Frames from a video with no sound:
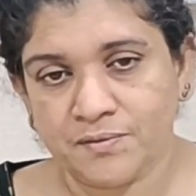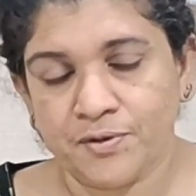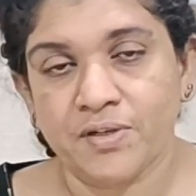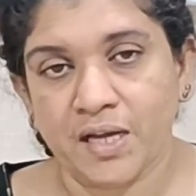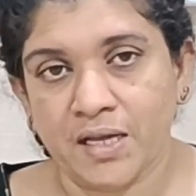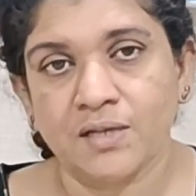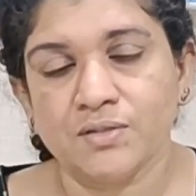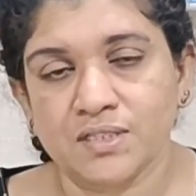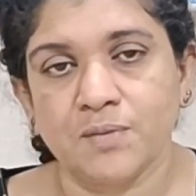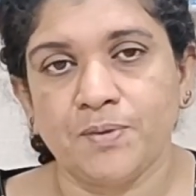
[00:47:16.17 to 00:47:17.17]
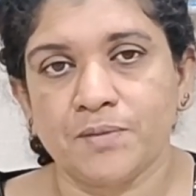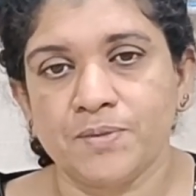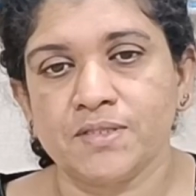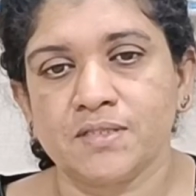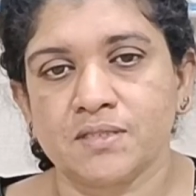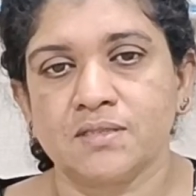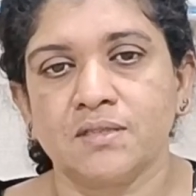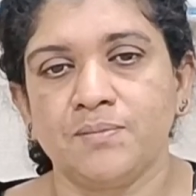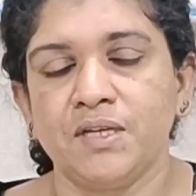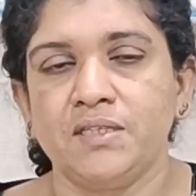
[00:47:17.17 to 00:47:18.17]
for diagnostic purpose,
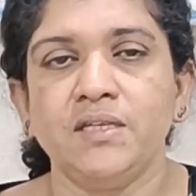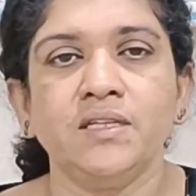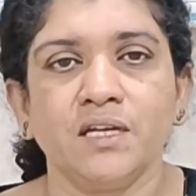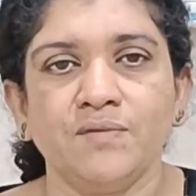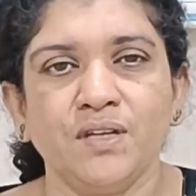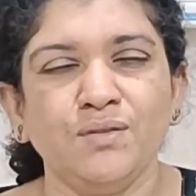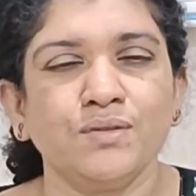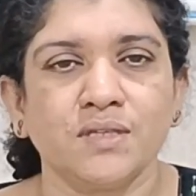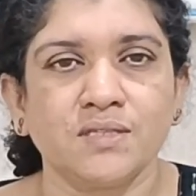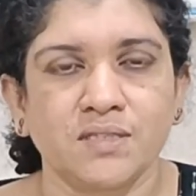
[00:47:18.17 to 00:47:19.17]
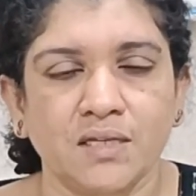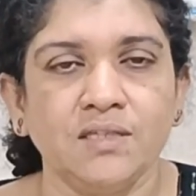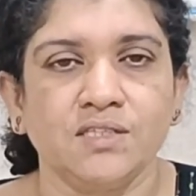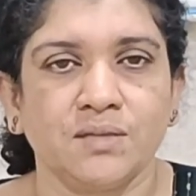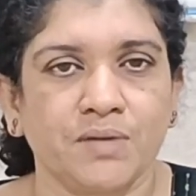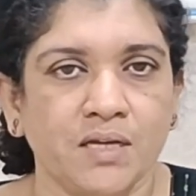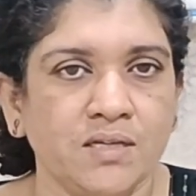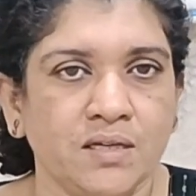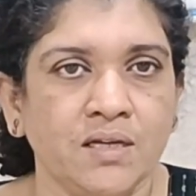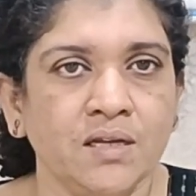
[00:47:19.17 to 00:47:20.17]
the material that we use is
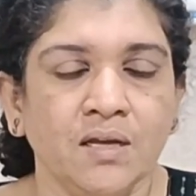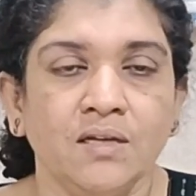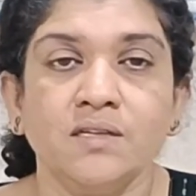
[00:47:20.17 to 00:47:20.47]
technetium-99.